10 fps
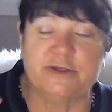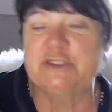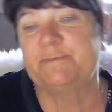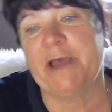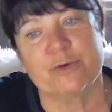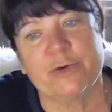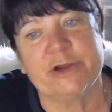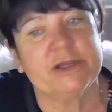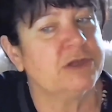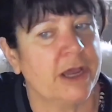This is back
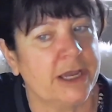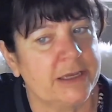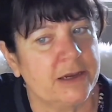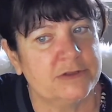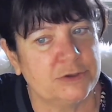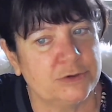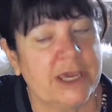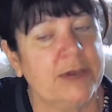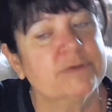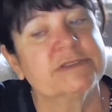when the
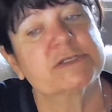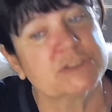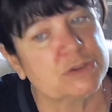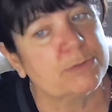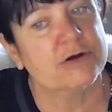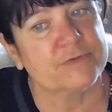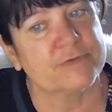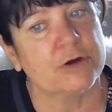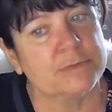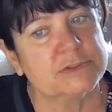UK was actually still part of Europe.